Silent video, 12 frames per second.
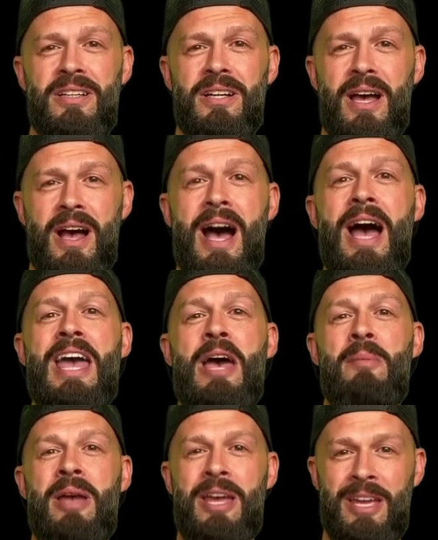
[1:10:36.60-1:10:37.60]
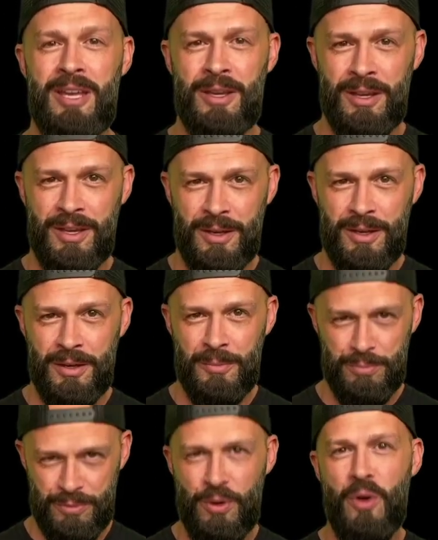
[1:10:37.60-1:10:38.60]
I am a
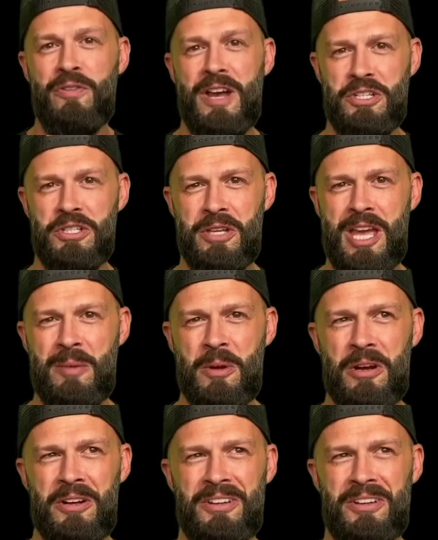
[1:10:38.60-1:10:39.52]
professional gamer.